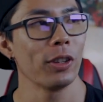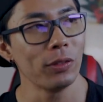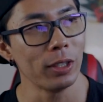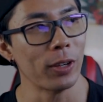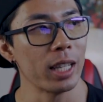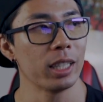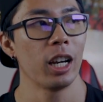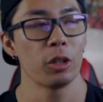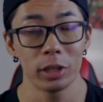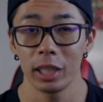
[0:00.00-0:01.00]
50 fats,
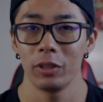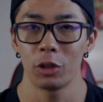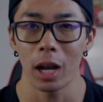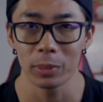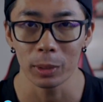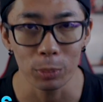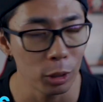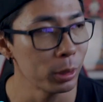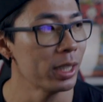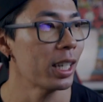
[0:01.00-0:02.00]
170 grams of
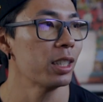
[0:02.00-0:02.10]
proteins.